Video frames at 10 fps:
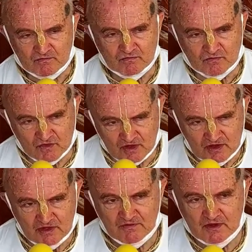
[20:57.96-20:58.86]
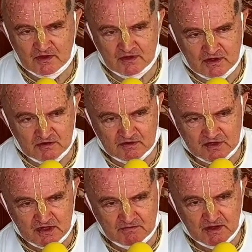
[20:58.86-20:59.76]
living in the
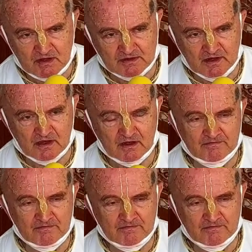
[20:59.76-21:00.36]
same area,